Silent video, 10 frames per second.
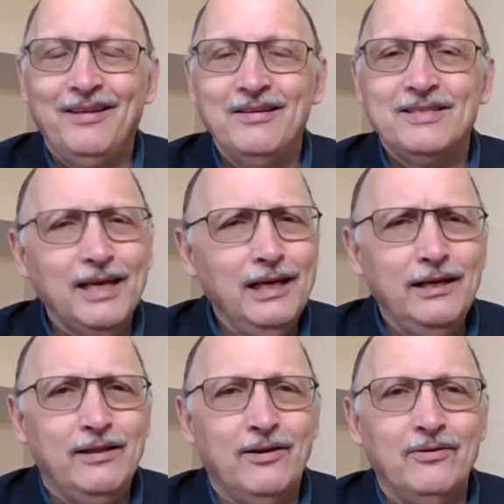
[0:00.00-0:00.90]
Secondly,
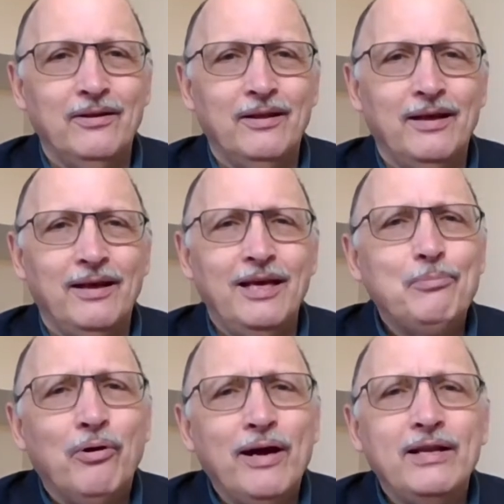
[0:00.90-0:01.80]
though, he
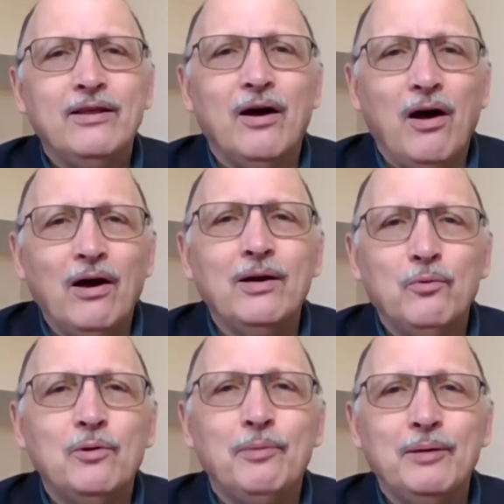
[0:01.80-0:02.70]
prayed that I
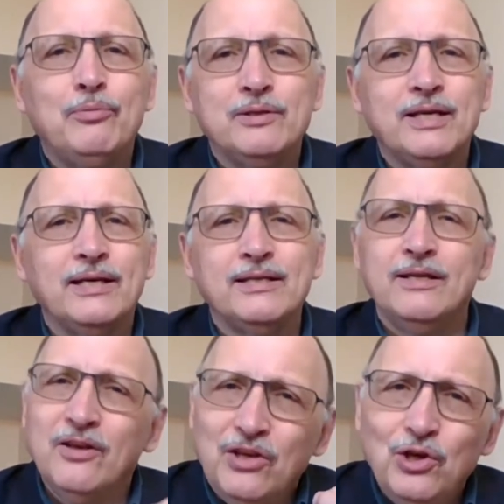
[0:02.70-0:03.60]
would be protected,
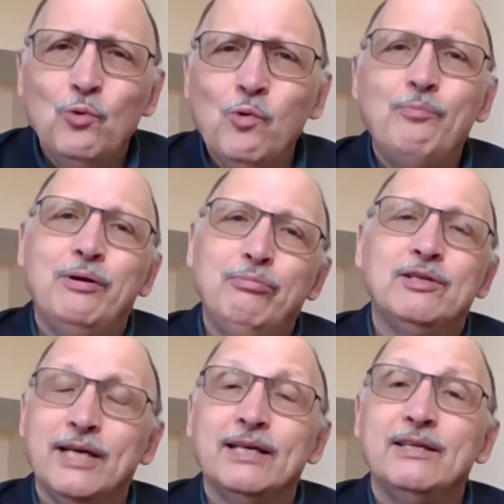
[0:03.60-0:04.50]
that you would be
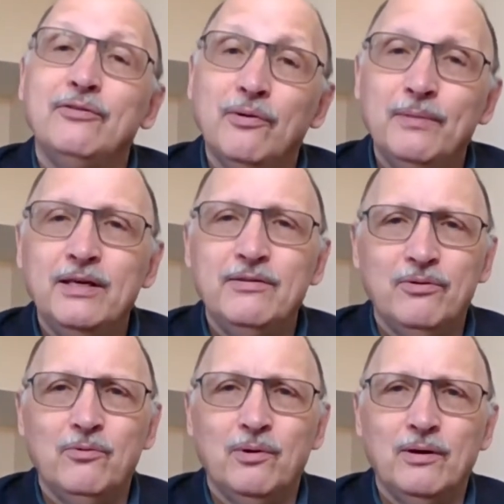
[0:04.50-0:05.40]
protected from the evil
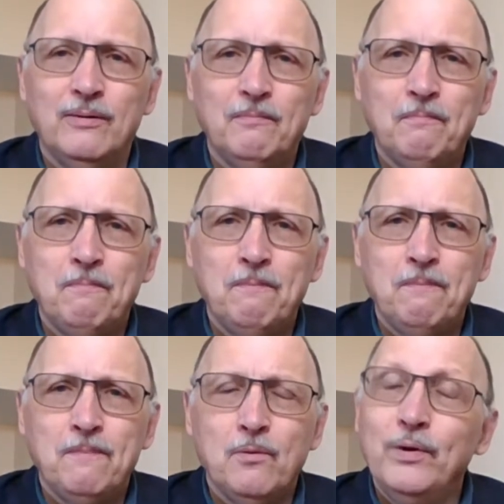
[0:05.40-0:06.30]
one.
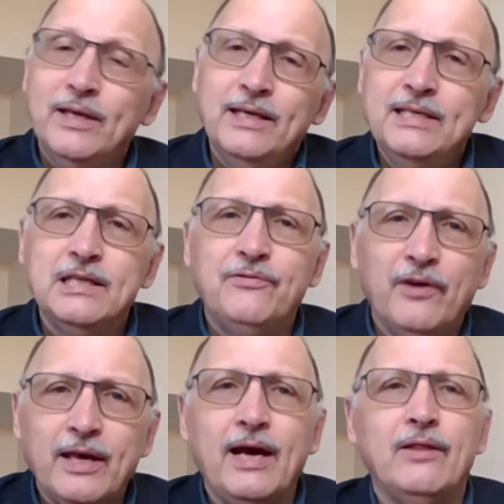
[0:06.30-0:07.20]
We can easily
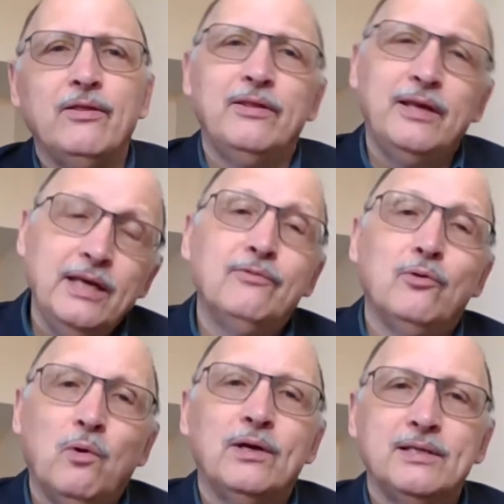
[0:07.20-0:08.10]
forget that the evil
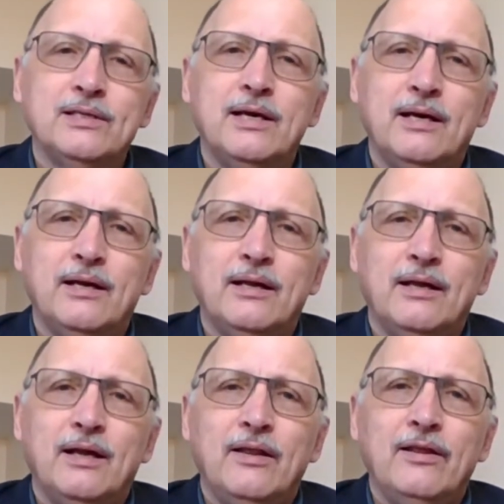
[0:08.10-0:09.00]
one is there,
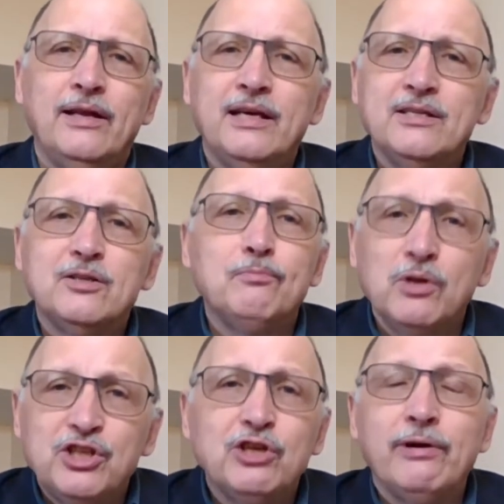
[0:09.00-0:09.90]
that he is as
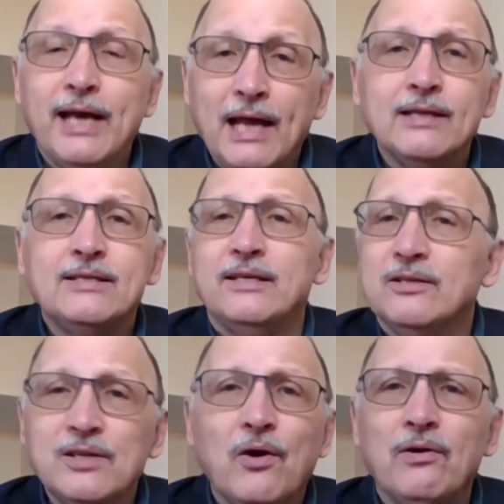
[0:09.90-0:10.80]
much a reality
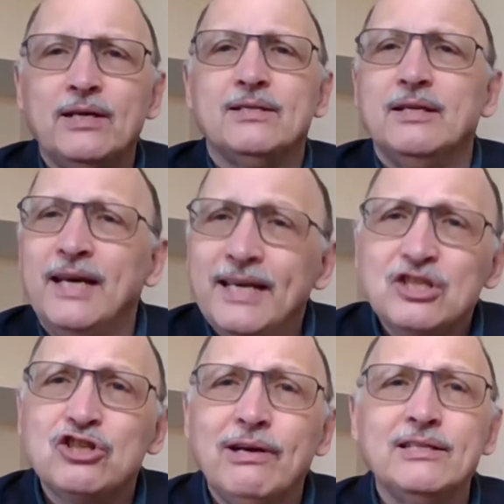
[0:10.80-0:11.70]
as God is, and his
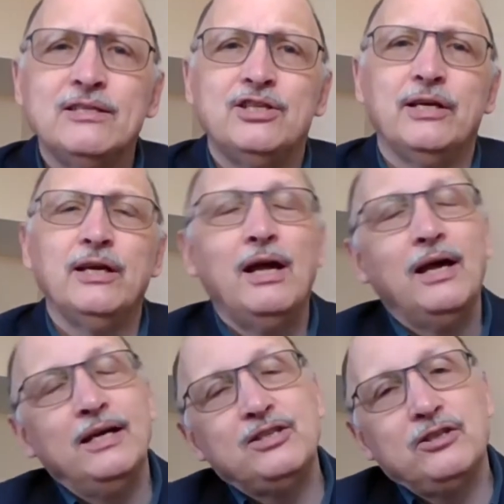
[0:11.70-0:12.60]
strategy
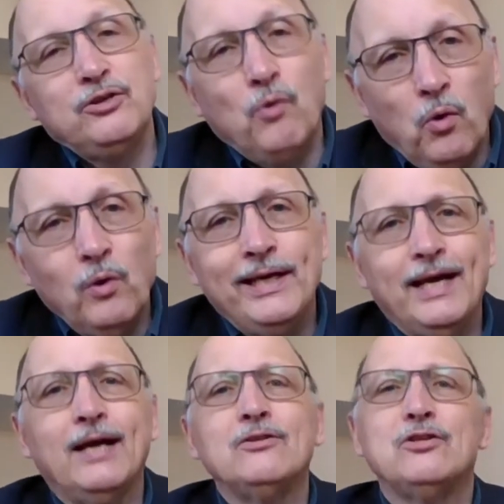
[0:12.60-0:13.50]
is to do all he
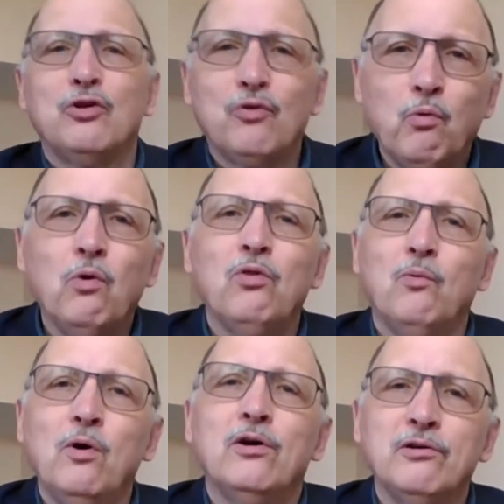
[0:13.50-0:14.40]
can to thwart the
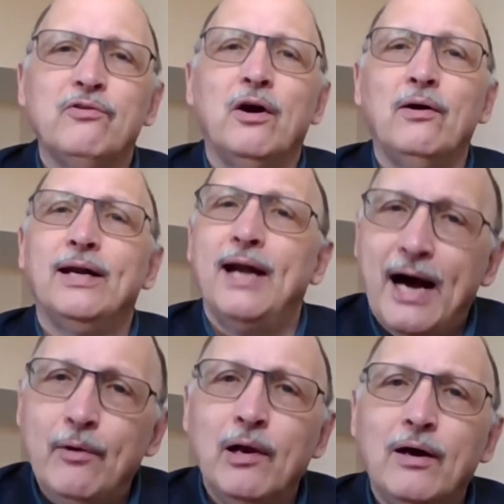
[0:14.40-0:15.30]
work of God in
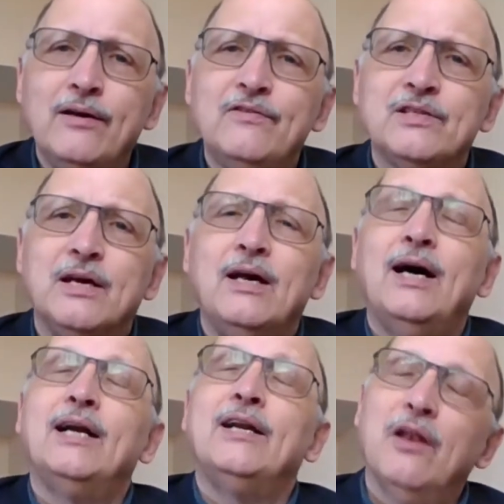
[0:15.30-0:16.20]
our lives
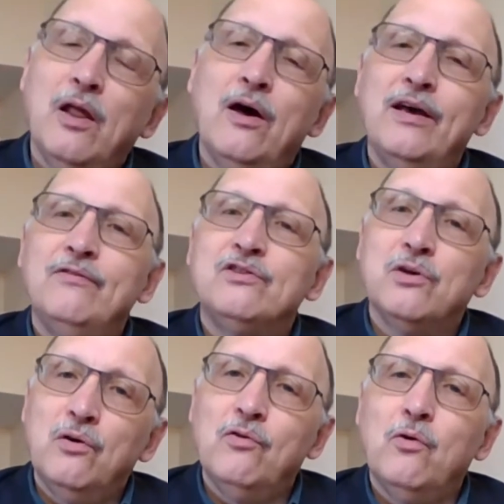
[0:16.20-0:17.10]
and in the lives
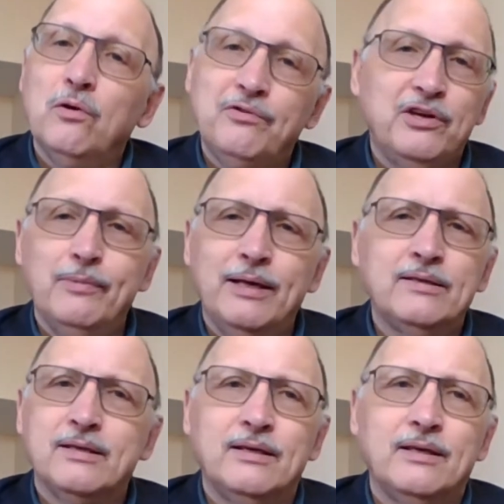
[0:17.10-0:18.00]
of all of humanity.